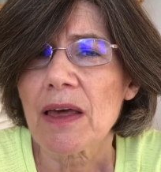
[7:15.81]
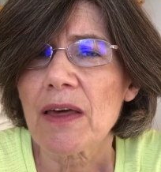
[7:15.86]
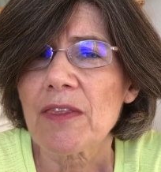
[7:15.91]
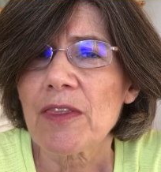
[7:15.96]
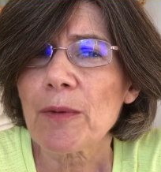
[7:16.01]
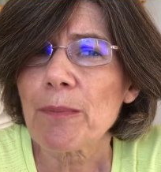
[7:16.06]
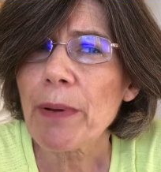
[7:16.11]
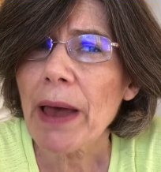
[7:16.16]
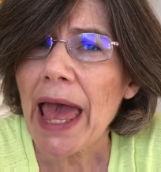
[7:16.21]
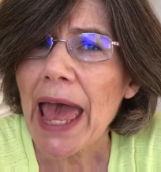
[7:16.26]

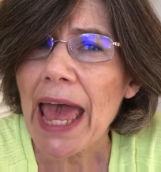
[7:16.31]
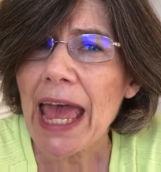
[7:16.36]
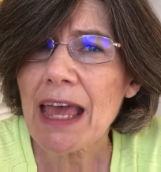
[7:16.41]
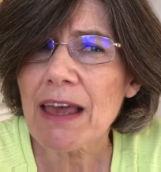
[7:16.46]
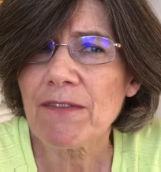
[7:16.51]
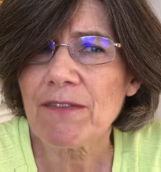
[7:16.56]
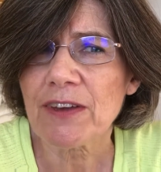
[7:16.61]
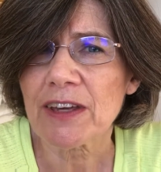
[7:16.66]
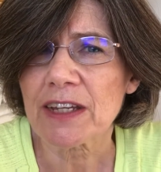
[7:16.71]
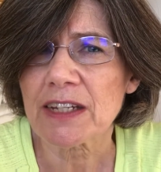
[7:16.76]
the
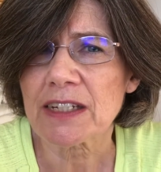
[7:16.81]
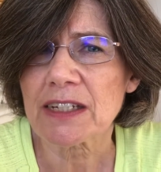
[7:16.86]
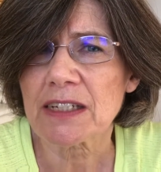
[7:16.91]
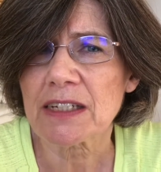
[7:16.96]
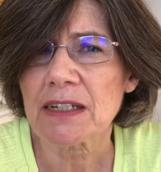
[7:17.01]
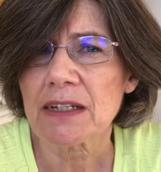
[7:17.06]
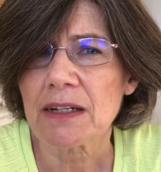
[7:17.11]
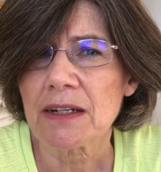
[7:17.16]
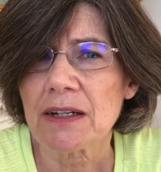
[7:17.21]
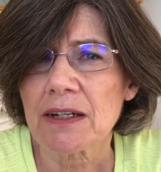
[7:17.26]

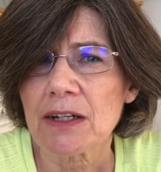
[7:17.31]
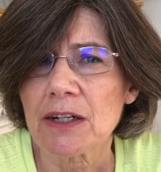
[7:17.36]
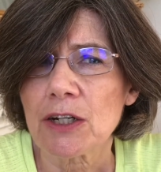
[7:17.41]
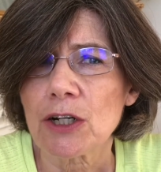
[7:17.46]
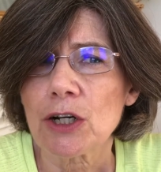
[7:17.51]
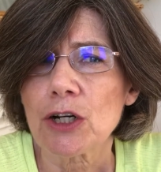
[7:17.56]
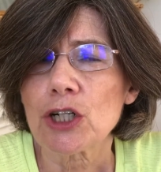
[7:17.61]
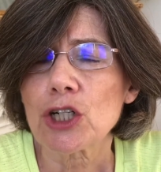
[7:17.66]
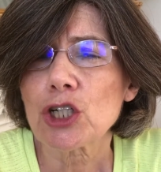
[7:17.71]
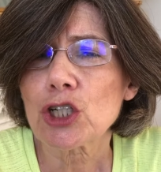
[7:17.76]
behaviors
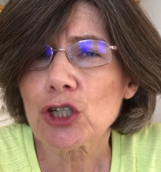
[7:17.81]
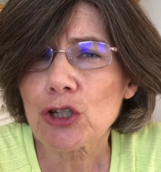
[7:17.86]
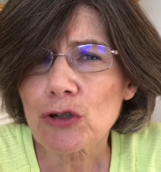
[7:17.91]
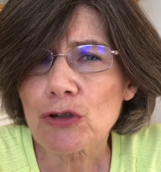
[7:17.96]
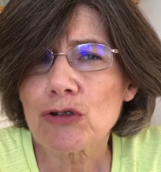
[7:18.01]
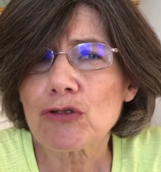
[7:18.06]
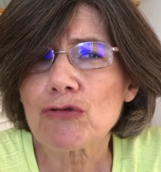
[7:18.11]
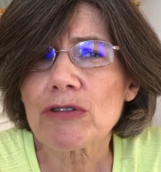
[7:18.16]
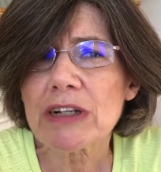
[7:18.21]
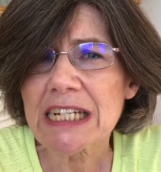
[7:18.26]

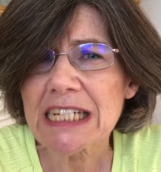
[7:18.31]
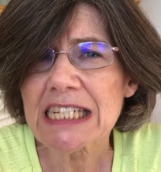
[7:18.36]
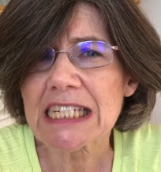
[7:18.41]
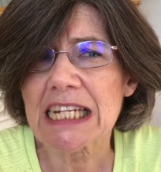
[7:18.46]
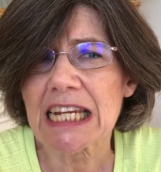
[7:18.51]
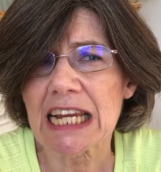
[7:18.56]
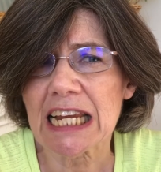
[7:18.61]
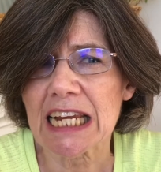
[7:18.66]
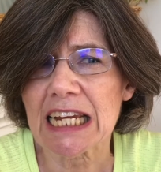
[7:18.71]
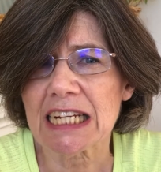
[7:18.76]
should
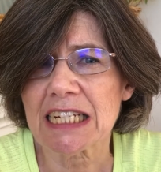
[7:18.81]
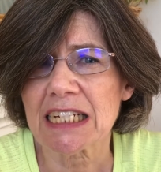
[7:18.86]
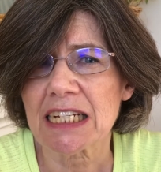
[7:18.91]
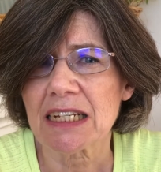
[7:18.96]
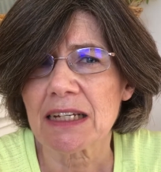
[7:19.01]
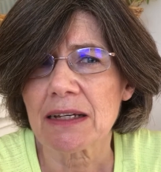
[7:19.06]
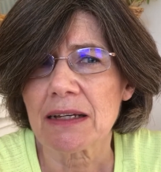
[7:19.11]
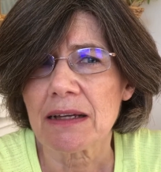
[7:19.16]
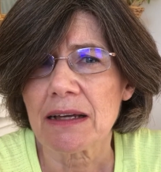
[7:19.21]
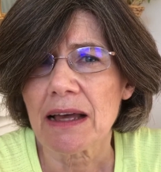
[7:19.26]
recede
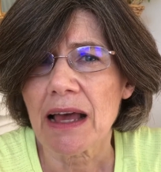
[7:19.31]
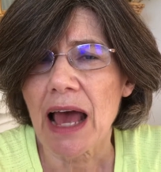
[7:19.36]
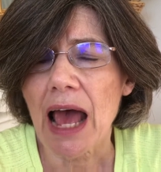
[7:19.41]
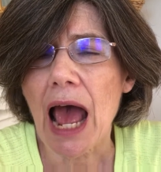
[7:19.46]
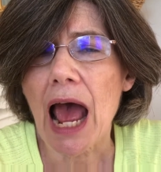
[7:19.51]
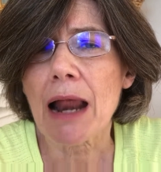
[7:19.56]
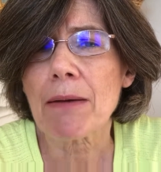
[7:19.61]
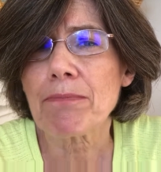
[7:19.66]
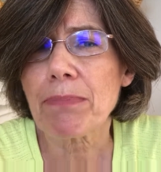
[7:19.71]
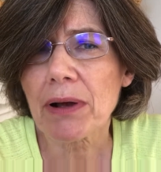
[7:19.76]

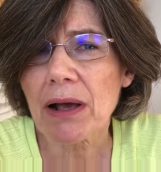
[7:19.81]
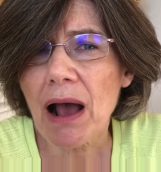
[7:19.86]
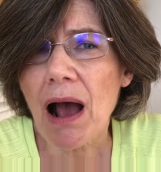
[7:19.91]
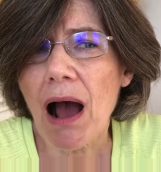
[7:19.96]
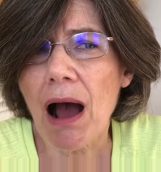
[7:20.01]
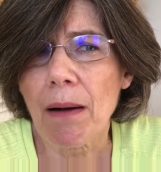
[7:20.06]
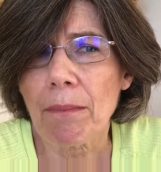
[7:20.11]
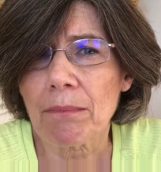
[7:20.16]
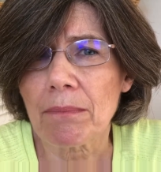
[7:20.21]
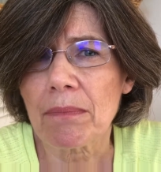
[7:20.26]
and
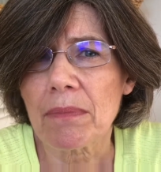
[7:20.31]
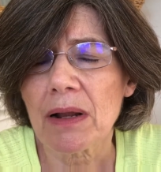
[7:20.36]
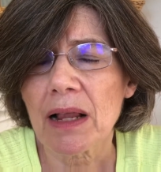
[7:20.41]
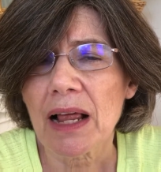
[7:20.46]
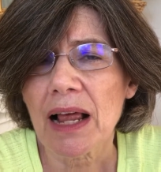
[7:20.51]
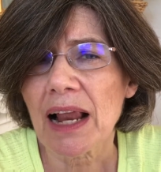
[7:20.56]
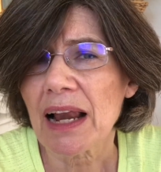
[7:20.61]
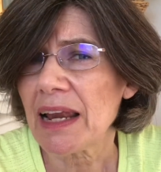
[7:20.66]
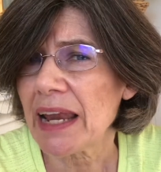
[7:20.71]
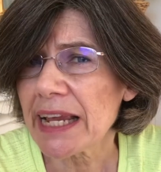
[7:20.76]
become
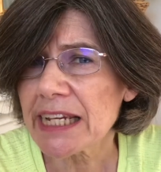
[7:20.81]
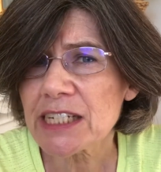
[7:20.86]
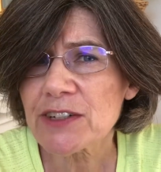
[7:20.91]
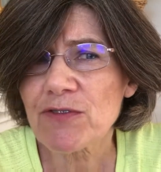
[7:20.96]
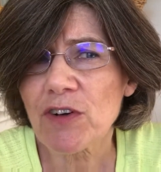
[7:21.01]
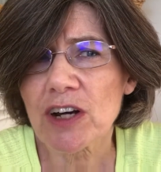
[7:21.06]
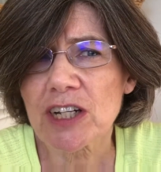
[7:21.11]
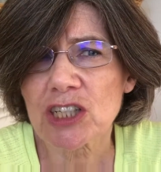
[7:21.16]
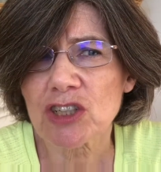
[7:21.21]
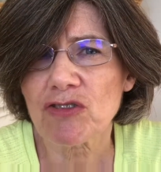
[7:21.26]
less
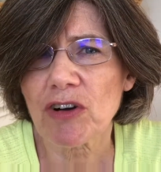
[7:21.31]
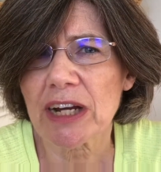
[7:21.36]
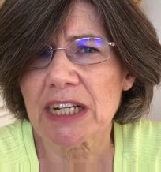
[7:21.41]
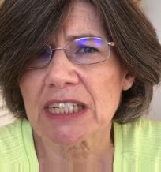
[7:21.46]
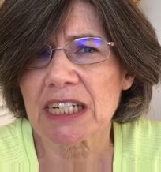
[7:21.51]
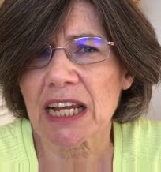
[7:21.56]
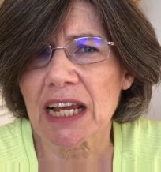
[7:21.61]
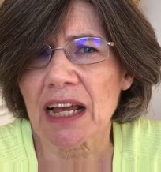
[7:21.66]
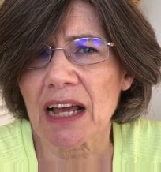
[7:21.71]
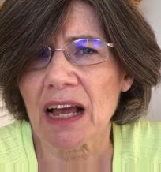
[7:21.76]

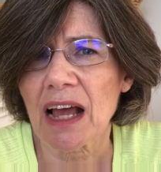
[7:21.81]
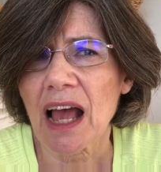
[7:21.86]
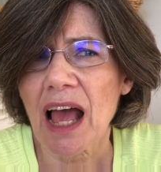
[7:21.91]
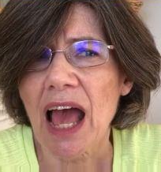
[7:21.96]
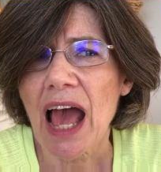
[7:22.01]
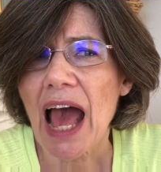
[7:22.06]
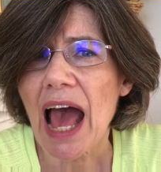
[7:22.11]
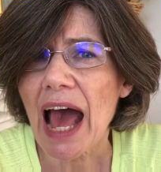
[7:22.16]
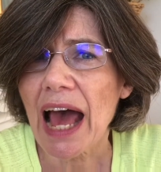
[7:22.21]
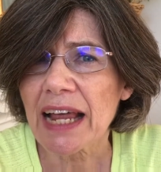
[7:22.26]
frustrating
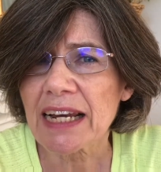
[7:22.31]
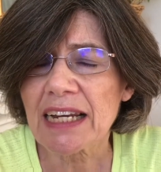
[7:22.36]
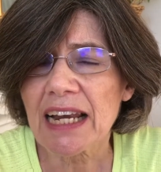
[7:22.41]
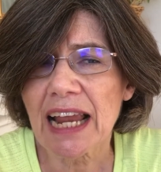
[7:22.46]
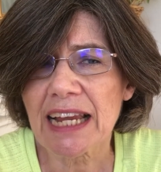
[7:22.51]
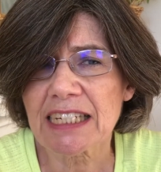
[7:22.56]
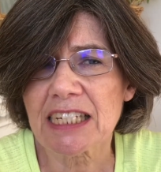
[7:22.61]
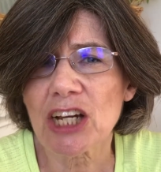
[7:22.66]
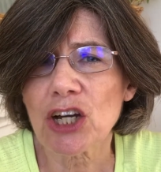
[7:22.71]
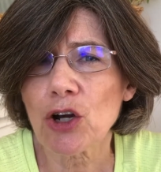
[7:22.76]
and
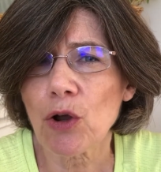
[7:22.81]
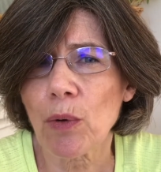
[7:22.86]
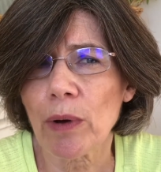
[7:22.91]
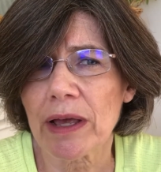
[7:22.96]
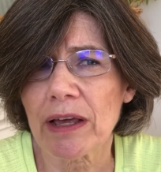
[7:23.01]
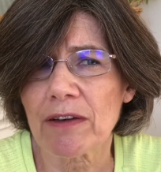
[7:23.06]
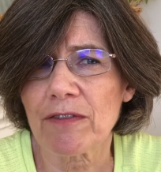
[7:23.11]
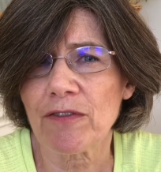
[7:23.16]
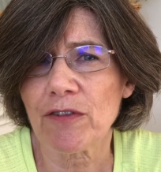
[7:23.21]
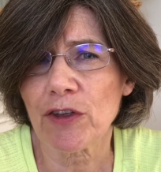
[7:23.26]
less
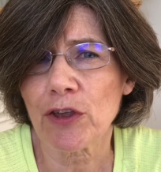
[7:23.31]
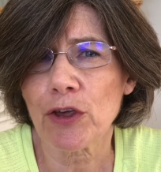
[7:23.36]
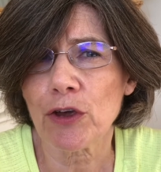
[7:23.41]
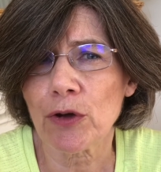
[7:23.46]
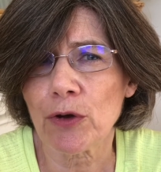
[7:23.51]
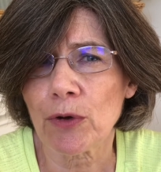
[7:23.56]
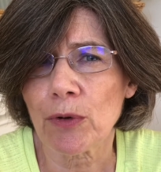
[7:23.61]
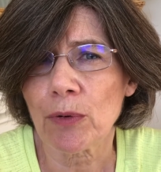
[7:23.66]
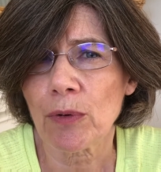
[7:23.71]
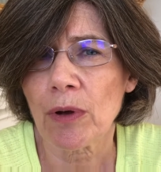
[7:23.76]
annoying for
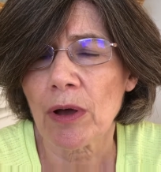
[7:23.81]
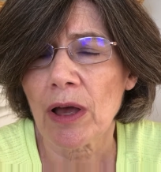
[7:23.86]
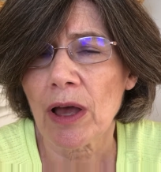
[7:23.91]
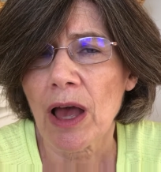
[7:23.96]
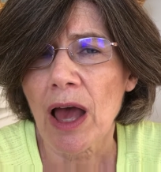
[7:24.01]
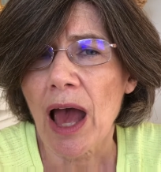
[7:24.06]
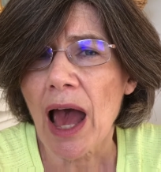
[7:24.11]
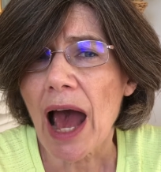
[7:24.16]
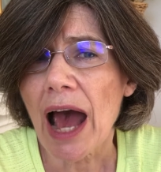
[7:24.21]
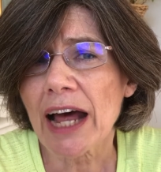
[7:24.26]
you,
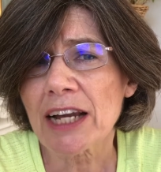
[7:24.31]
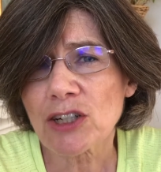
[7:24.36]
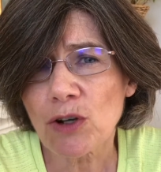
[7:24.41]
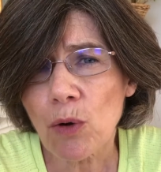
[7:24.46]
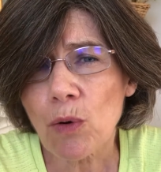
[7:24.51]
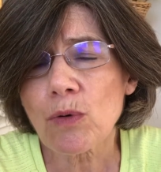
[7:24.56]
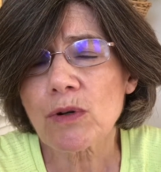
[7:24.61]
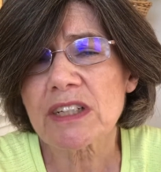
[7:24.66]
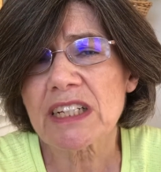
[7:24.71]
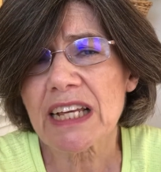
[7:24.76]
and
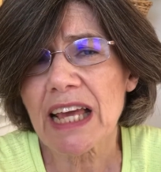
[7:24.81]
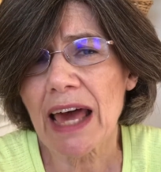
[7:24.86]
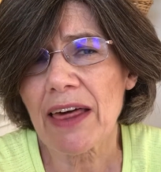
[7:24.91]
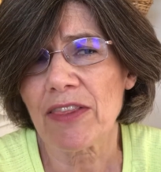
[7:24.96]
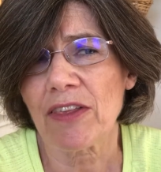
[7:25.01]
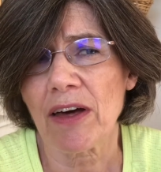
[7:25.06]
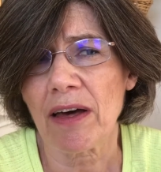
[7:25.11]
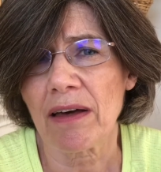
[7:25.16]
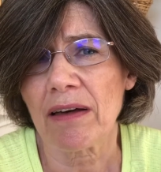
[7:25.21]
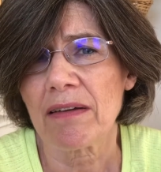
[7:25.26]

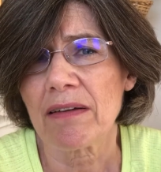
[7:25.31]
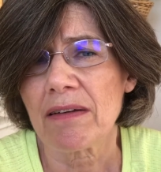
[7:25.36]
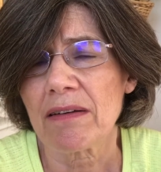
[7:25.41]
altogether